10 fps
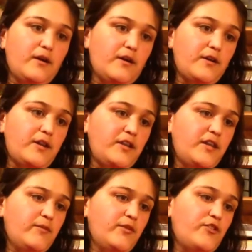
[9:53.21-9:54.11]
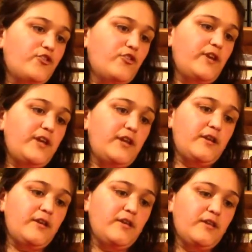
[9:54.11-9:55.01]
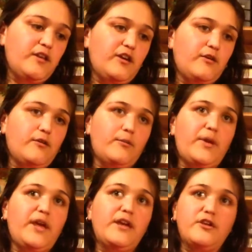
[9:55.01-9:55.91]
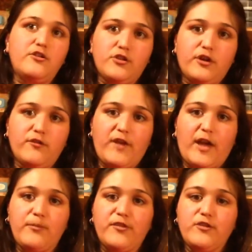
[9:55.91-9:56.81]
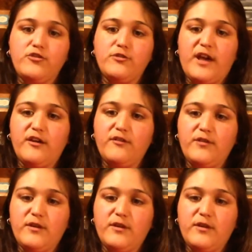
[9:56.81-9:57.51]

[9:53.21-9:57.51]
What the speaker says: on any given screen or page of apps that you have,